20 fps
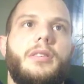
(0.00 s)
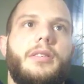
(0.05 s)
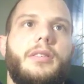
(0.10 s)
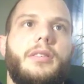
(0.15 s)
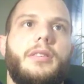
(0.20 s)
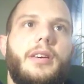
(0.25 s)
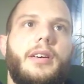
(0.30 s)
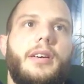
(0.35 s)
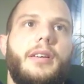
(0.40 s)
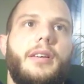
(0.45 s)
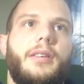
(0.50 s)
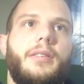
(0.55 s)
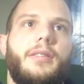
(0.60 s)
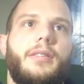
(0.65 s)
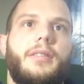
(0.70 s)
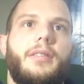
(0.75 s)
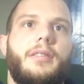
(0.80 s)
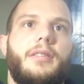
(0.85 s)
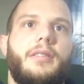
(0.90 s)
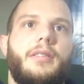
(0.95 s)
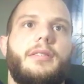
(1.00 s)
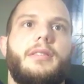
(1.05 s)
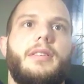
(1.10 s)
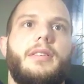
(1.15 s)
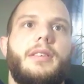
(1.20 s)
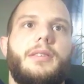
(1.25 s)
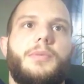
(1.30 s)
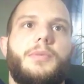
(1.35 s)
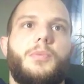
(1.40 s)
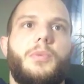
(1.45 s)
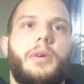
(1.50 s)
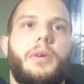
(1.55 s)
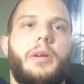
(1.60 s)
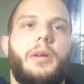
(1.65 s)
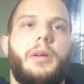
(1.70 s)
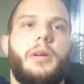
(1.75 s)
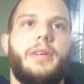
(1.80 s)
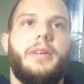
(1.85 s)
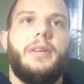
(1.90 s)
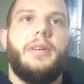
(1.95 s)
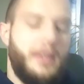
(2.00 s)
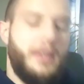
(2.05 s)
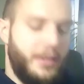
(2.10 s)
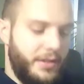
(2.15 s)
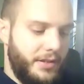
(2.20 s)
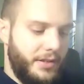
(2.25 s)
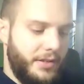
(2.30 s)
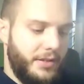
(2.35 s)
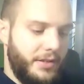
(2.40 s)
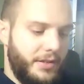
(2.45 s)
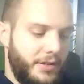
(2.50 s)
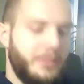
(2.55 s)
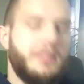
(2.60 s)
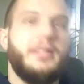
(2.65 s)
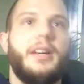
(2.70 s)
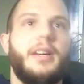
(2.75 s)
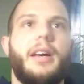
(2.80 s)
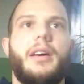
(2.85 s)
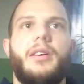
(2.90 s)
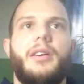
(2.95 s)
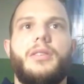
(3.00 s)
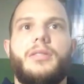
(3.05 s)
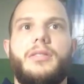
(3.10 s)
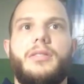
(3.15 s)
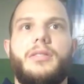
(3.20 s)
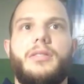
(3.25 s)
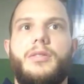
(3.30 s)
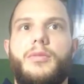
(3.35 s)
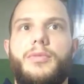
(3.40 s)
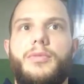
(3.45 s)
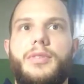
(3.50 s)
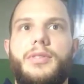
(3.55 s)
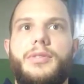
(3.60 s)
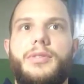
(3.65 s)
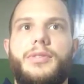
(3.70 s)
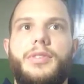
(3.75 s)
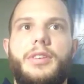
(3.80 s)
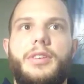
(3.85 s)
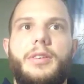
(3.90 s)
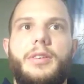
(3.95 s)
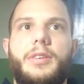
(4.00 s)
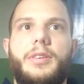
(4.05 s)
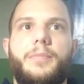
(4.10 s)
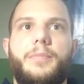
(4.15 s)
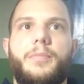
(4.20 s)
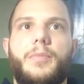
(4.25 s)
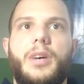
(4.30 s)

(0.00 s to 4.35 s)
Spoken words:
Then this will be the second UV seam,